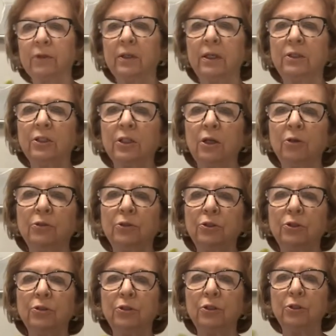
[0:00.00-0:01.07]
each coat
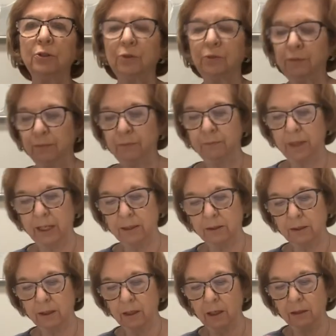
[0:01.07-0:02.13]
that you do makes
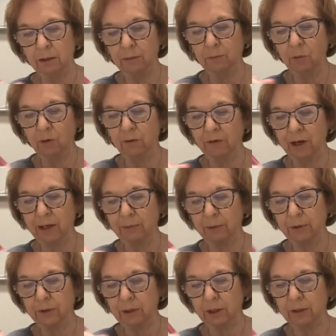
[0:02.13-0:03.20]
the color more
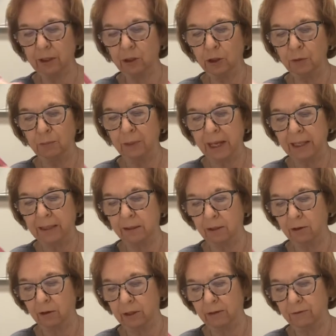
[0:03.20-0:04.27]
vibrant, unless you paint it
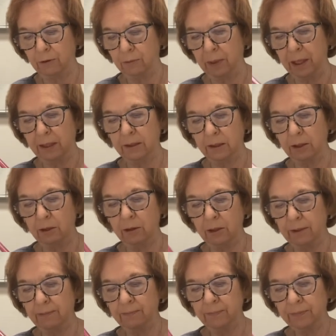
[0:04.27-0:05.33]
on. If you paint it on,